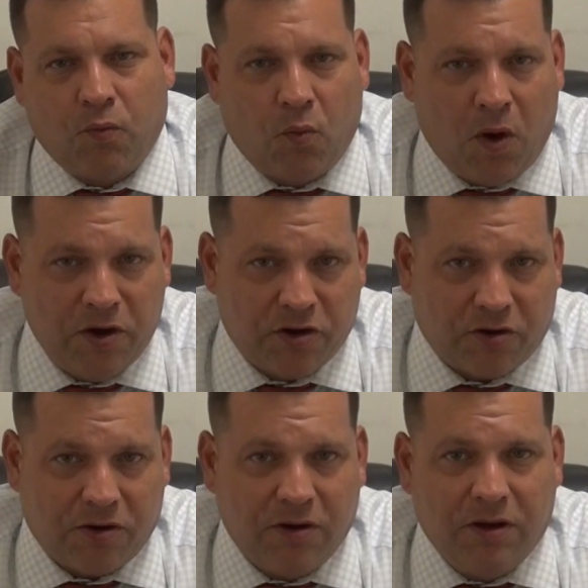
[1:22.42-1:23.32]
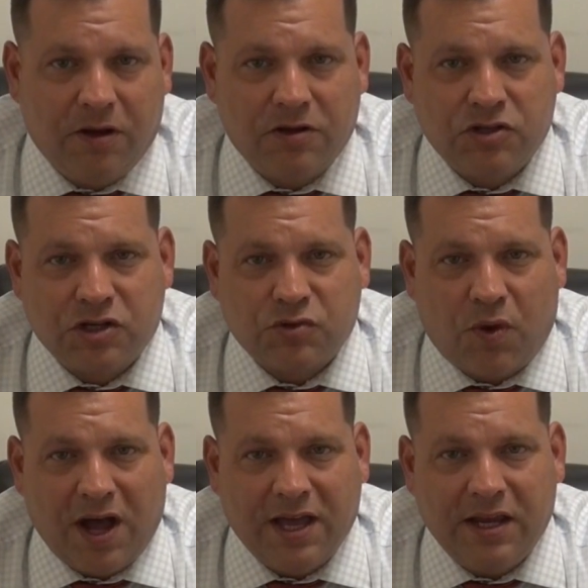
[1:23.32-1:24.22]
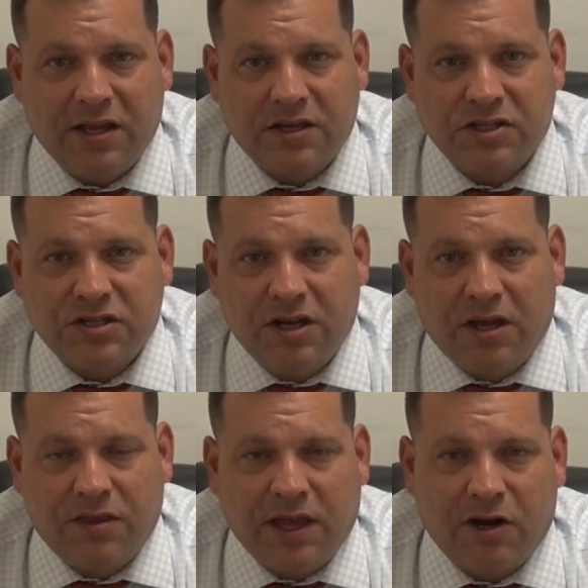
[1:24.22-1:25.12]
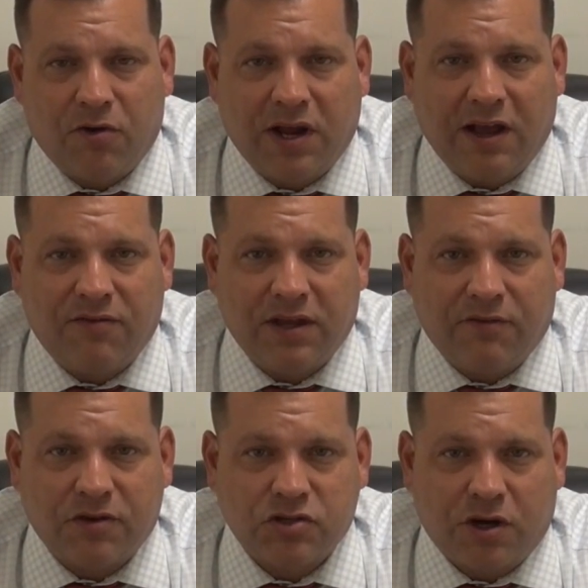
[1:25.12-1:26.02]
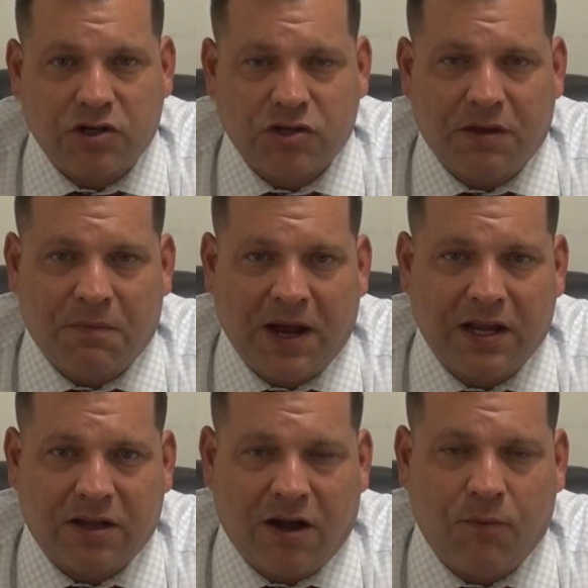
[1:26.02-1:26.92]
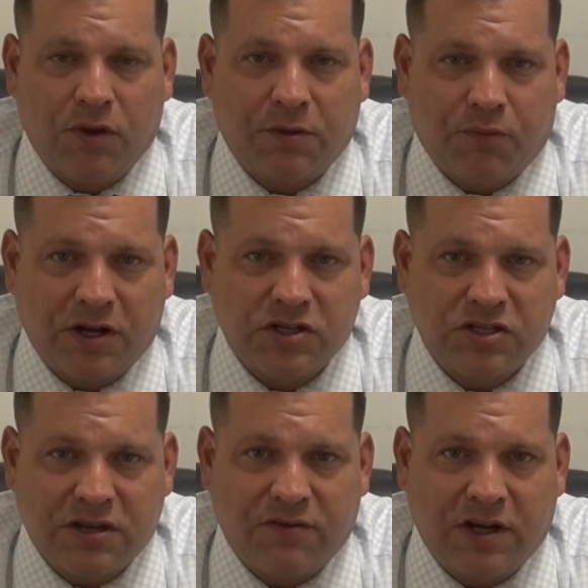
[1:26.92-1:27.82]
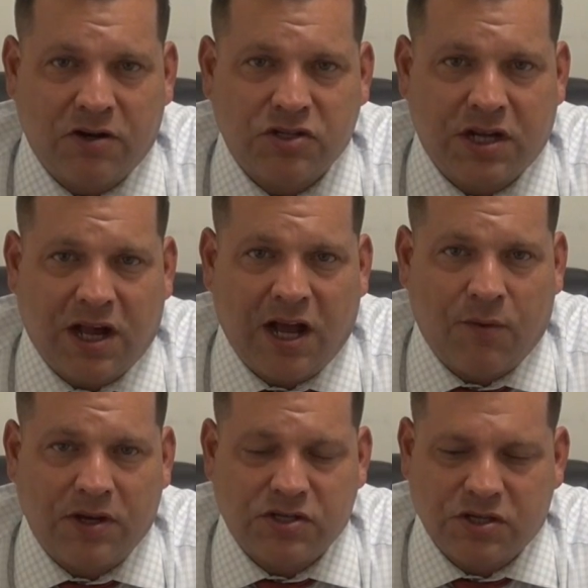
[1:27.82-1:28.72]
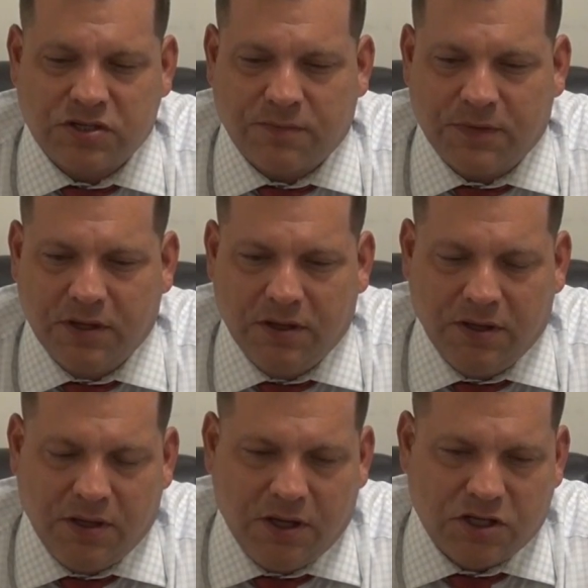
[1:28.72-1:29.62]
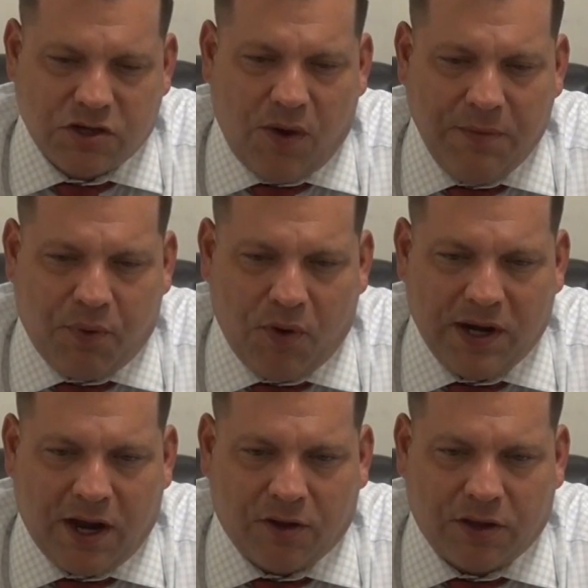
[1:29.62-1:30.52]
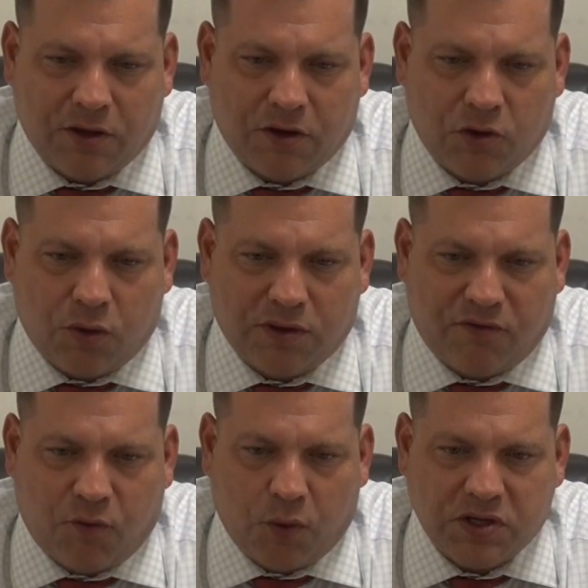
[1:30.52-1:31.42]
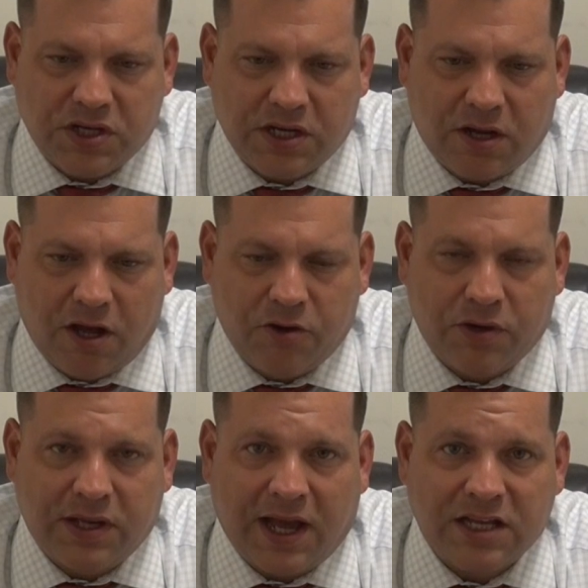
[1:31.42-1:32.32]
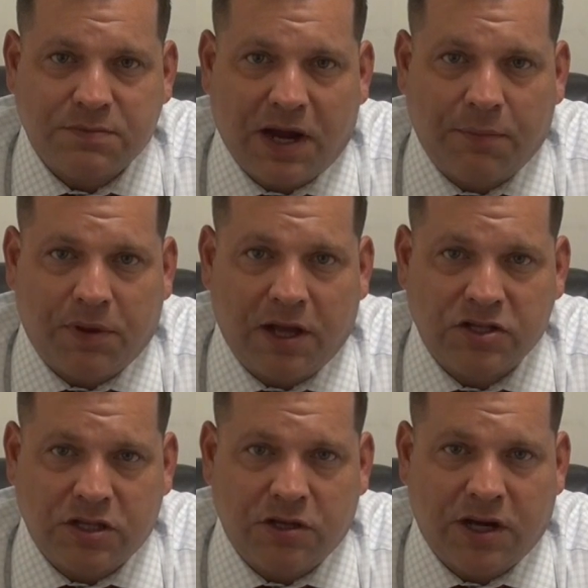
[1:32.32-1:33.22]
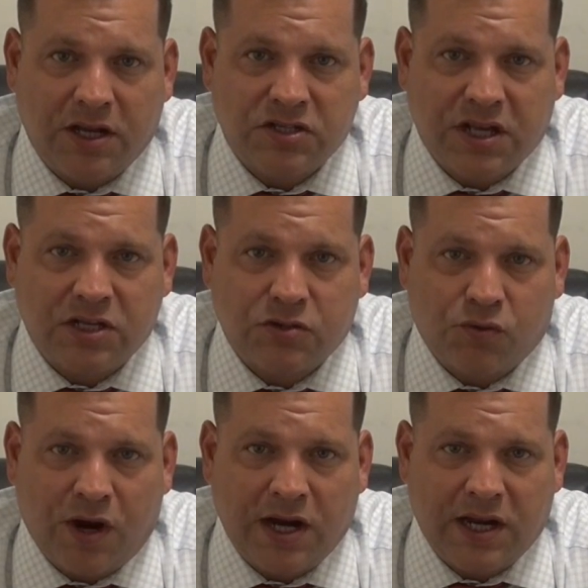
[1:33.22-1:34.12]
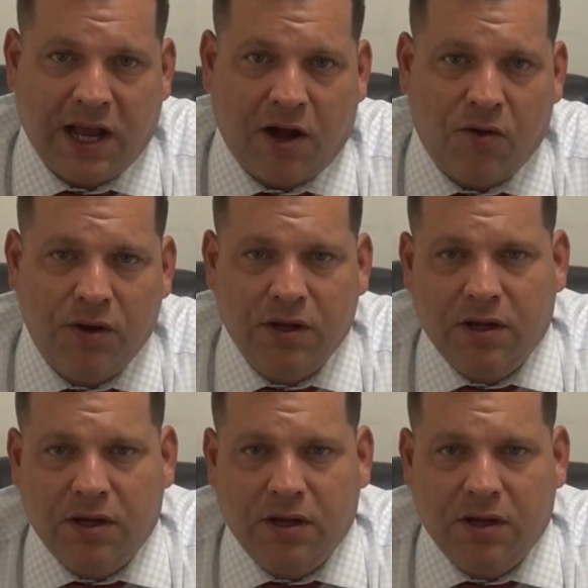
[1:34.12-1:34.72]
wonder just why it is they don't have the infrastructure that might come with the presence of an interstate highway system. So I'd point out that there are north of 1,400 gas pipelines in the United States right now,